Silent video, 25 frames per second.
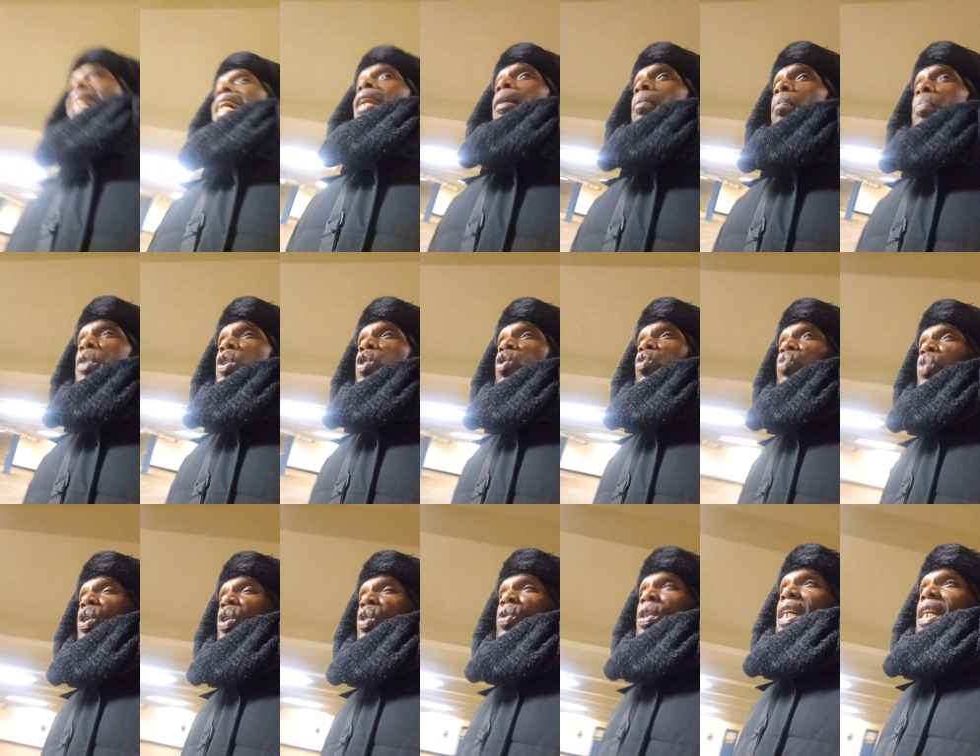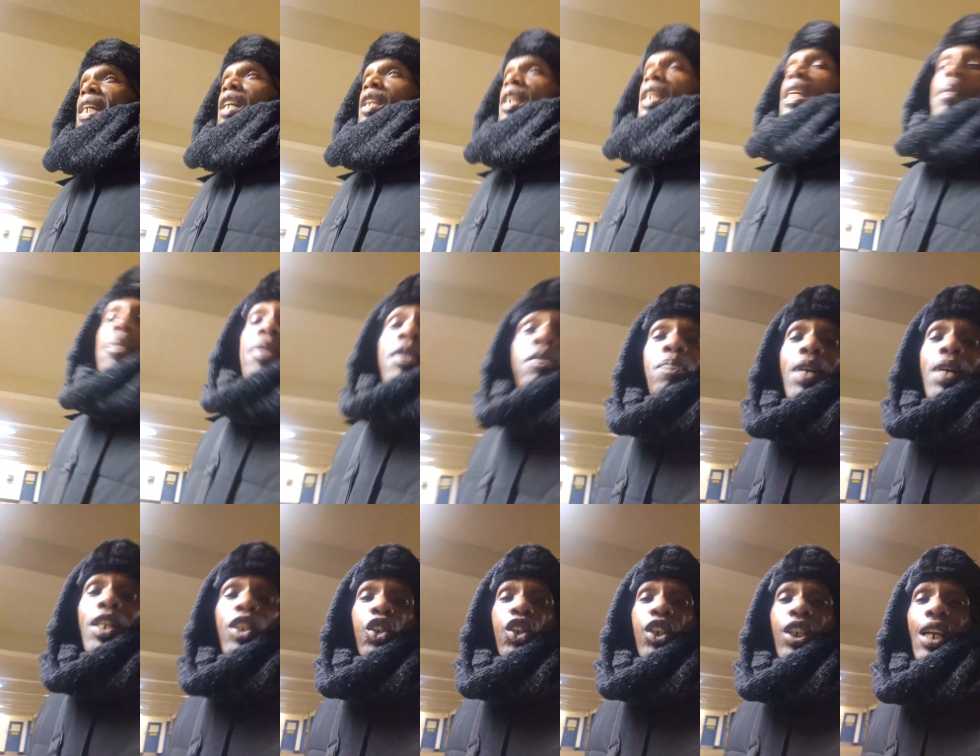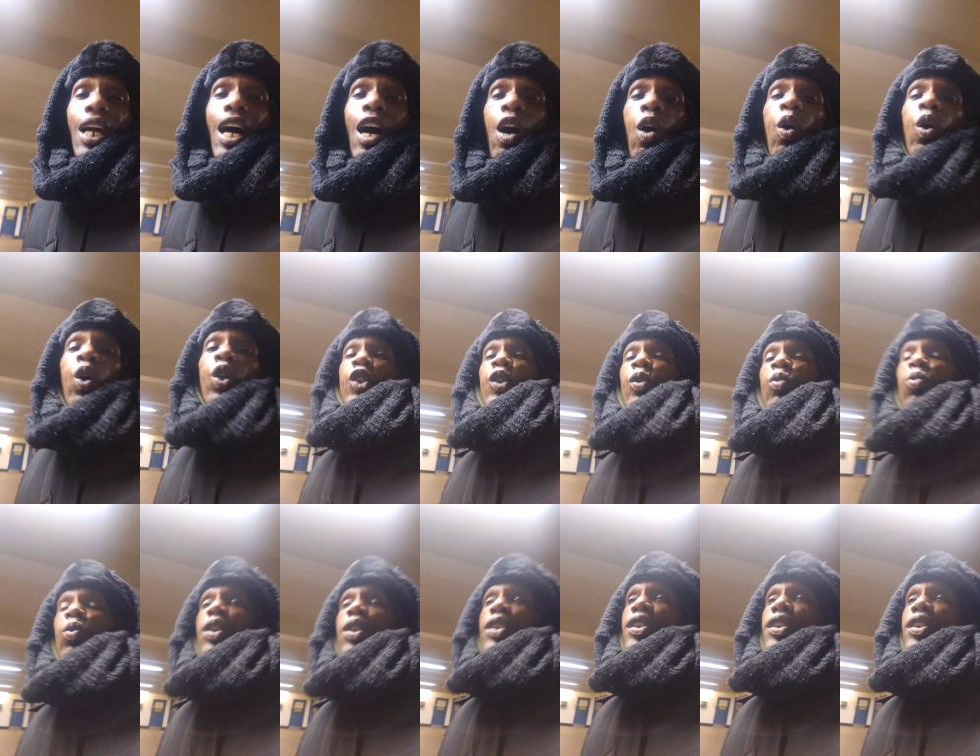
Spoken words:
be a real nigga, let me mention, I also went to